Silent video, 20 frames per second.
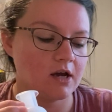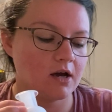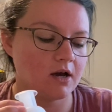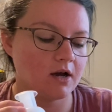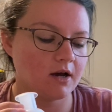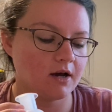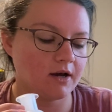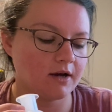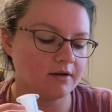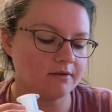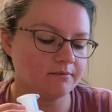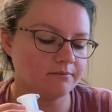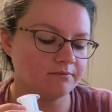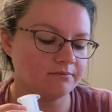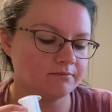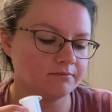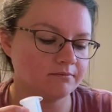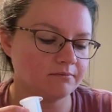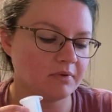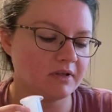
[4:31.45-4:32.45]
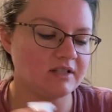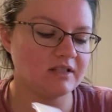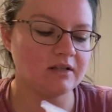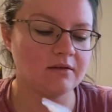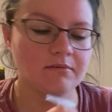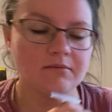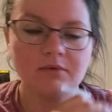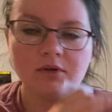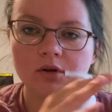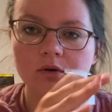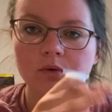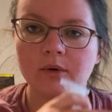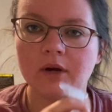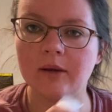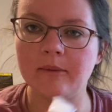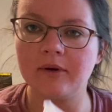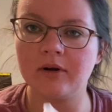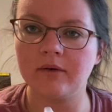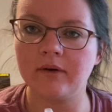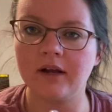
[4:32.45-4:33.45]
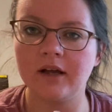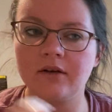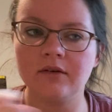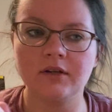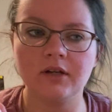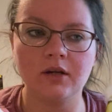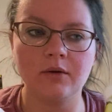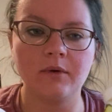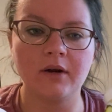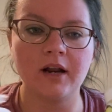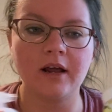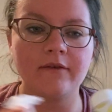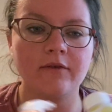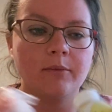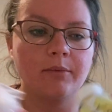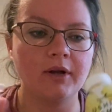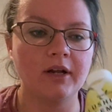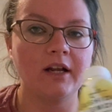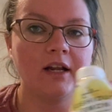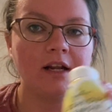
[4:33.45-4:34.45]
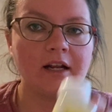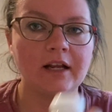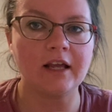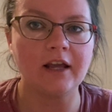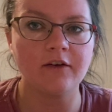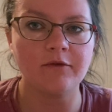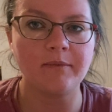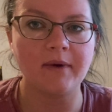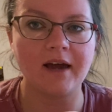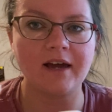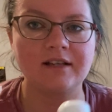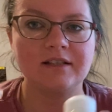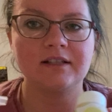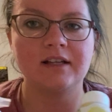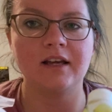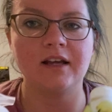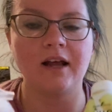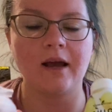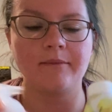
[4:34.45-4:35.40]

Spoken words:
Put some little ribbon around it, whatever, put it in a gift basket.